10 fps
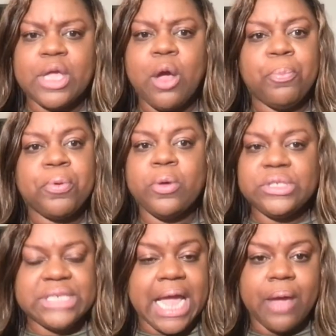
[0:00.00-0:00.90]

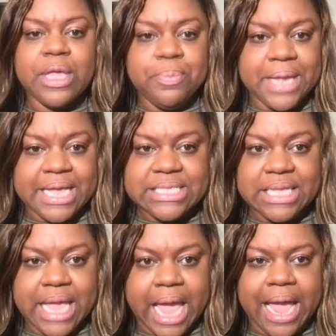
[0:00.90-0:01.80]
approach to how he plays
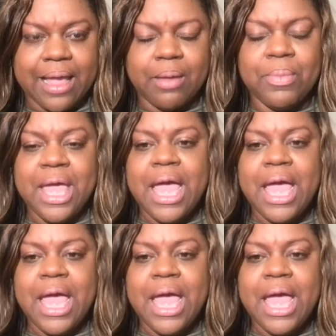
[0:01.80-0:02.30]
the game.